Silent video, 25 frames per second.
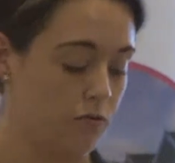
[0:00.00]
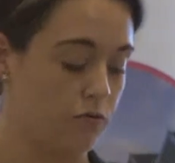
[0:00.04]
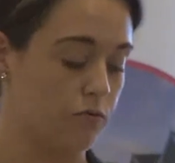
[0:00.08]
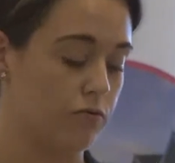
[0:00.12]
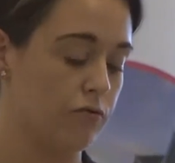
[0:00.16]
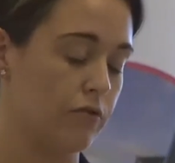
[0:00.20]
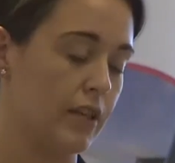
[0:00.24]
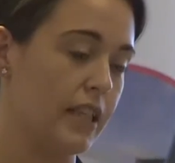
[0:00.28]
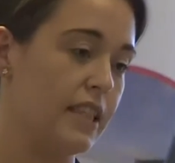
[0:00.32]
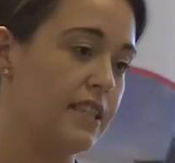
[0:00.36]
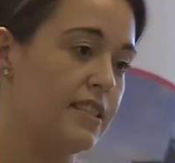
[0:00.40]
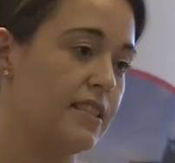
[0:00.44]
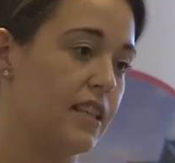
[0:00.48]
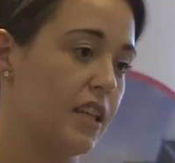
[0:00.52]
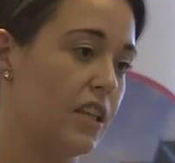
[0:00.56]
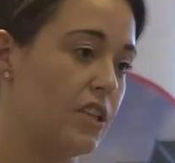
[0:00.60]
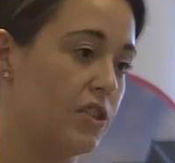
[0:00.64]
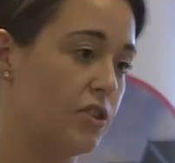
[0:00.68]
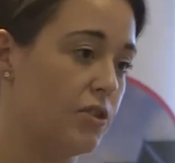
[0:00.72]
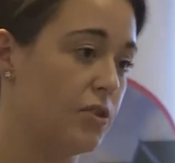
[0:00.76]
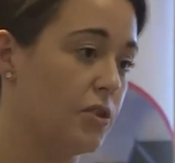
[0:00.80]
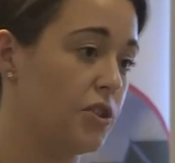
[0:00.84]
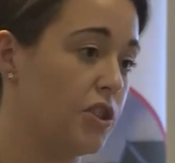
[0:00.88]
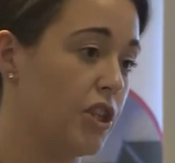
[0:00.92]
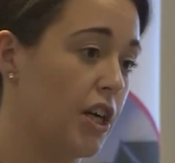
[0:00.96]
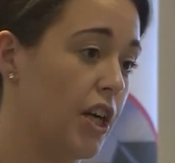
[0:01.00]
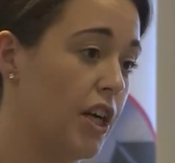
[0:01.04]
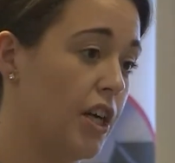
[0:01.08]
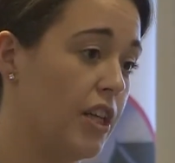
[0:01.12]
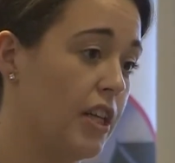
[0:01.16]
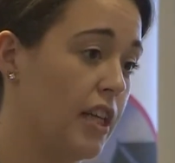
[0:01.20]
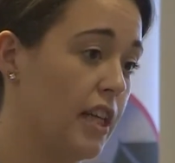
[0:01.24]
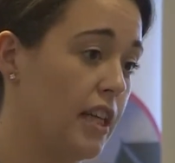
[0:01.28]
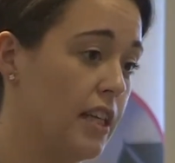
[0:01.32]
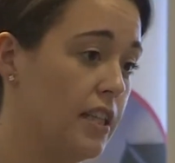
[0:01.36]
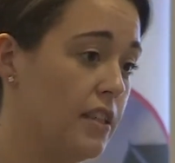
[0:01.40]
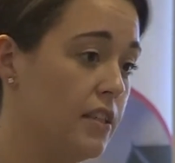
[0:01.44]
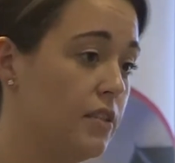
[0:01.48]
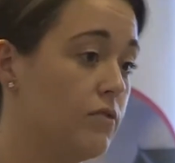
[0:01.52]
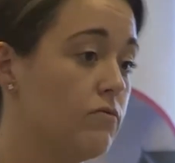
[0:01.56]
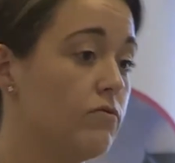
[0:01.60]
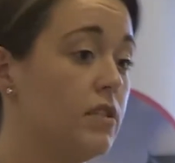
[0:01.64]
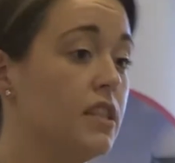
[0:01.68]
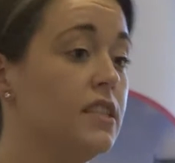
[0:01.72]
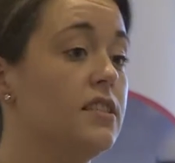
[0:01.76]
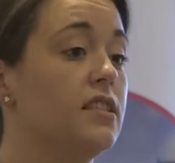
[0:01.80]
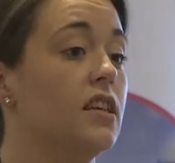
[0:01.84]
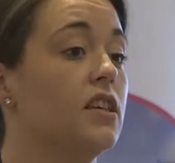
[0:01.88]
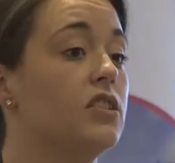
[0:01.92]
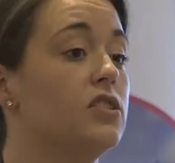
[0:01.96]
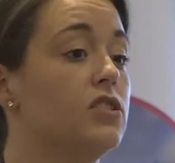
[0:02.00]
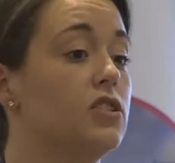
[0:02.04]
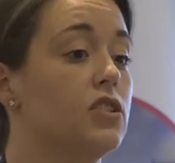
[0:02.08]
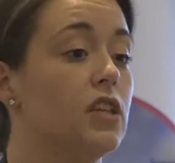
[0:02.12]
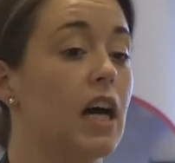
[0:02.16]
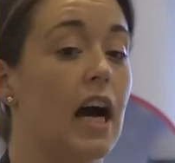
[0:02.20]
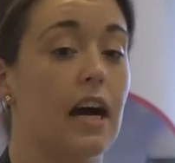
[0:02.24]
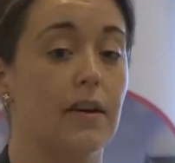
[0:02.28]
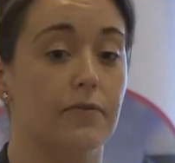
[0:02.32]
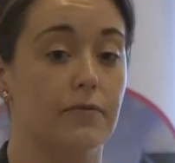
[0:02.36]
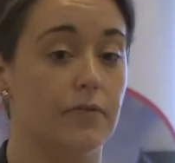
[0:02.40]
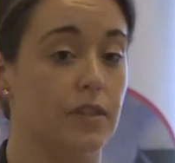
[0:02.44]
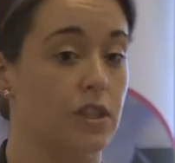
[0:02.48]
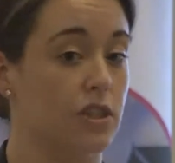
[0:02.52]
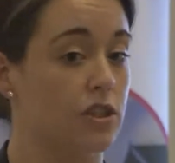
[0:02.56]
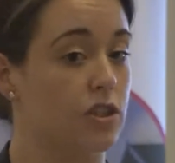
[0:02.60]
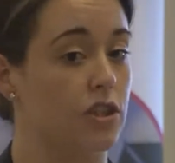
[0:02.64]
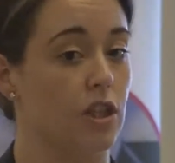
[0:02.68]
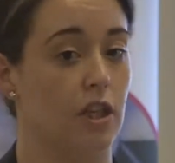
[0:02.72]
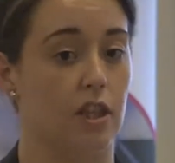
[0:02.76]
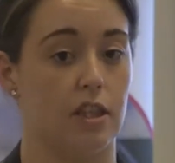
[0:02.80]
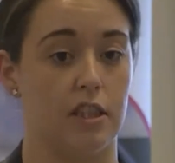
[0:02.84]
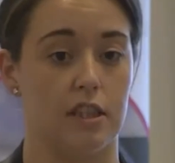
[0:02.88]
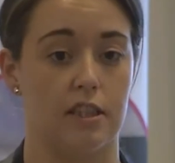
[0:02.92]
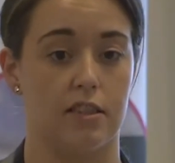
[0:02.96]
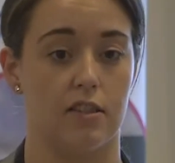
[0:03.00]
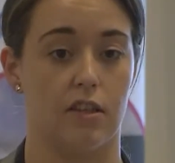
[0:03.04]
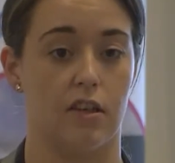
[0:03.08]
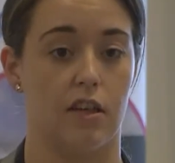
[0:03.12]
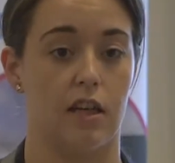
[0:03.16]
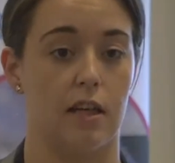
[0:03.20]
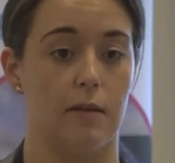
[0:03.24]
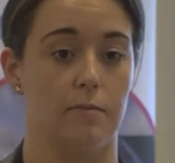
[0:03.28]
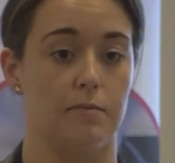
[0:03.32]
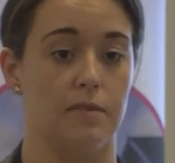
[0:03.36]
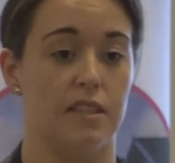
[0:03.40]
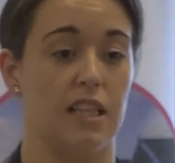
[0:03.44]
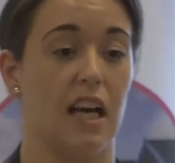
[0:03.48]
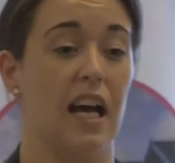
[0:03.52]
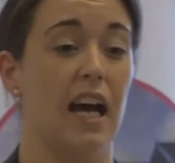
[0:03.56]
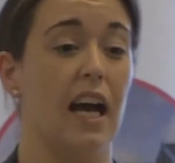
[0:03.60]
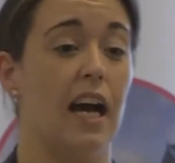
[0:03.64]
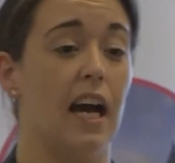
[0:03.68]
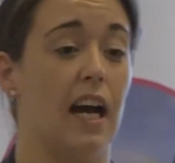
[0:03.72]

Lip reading: research your journey, research the average journey times,